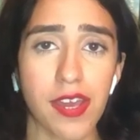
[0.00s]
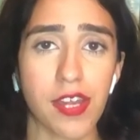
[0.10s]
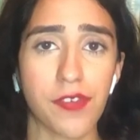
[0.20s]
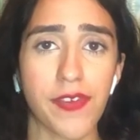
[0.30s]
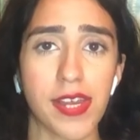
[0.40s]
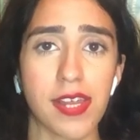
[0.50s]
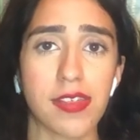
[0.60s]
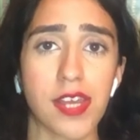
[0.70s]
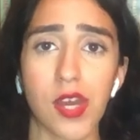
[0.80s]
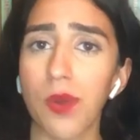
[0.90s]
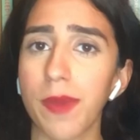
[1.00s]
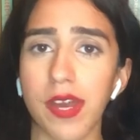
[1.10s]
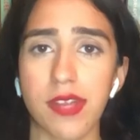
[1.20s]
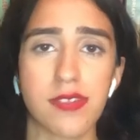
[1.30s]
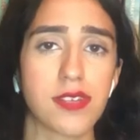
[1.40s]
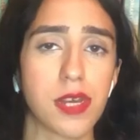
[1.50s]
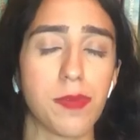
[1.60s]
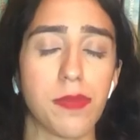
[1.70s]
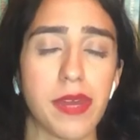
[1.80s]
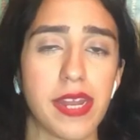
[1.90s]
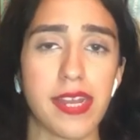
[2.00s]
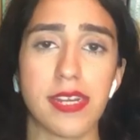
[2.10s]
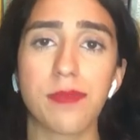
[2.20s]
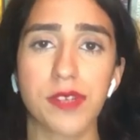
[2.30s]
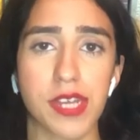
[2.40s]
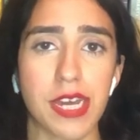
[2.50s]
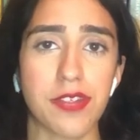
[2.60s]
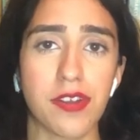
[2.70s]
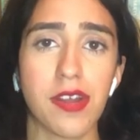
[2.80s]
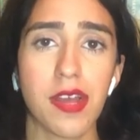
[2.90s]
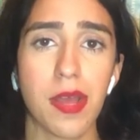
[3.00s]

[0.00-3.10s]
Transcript: and you finally think, oh my god, this couple might end up together.